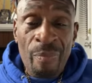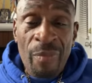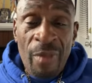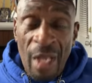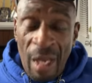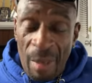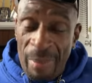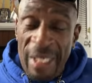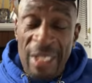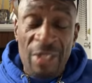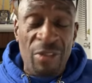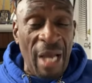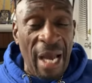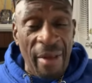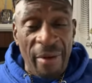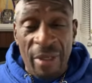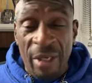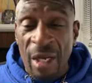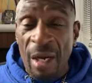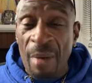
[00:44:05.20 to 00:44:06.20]
They'll be
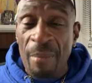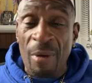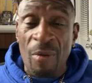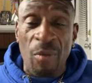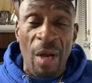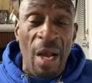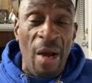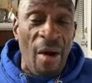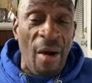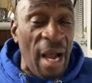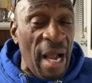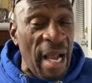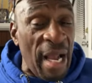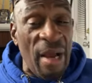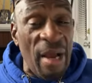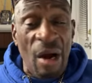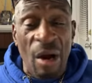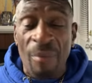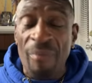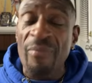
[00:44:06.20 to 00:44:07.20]
trying to come around.
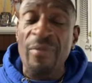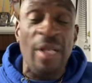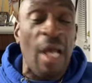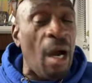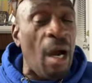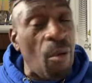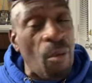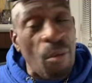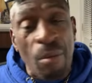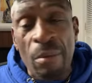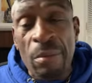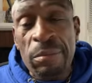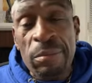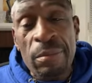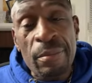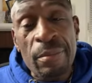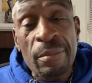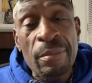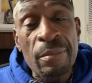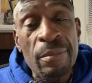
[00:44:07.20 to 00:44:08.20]
Hey, no.
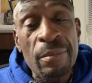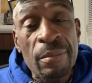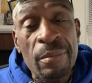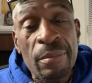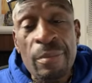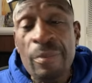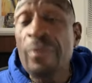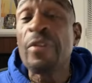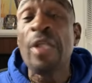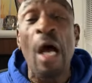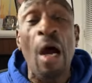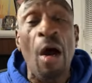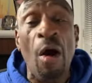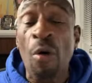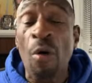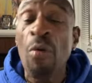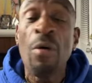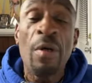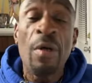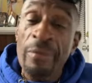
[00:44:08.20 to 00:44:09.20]

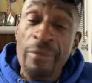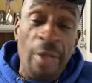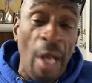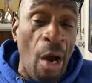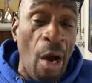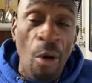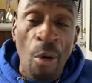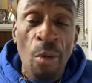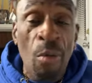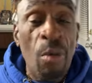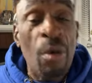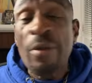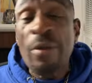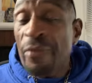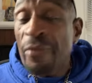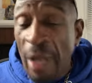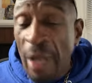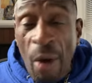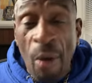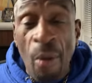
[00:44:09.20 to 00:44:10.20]
No, no,
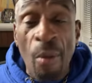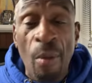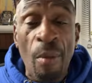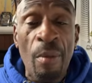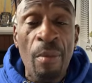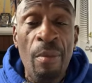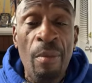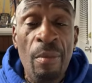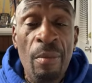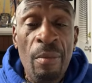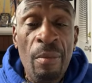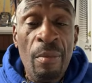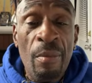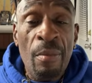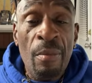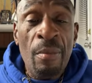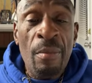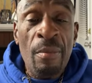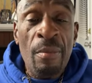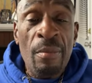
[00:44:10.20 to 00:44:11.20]
no.
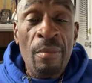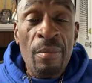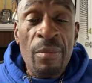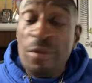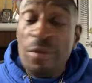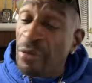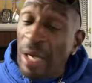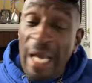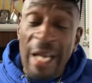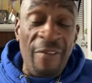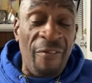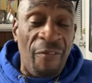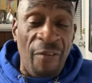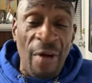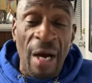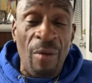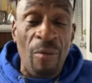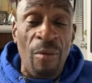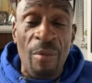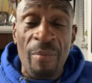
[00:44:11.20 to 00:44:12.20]
You ain't
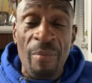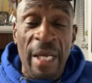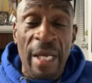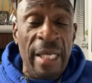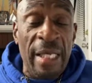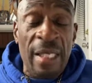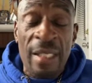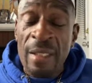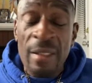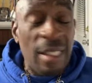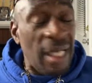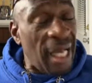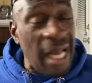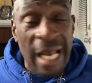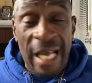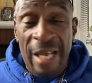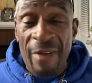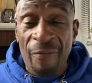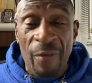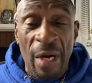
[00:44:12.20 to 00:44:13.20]
fuck with me,
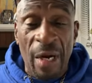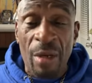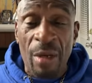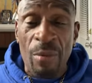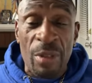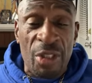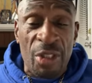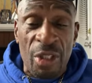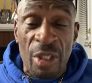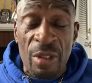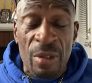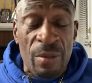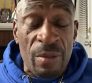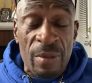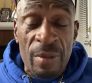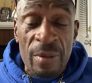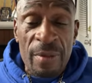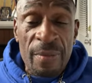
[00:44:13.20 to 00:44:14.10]
I ain't fucking with you.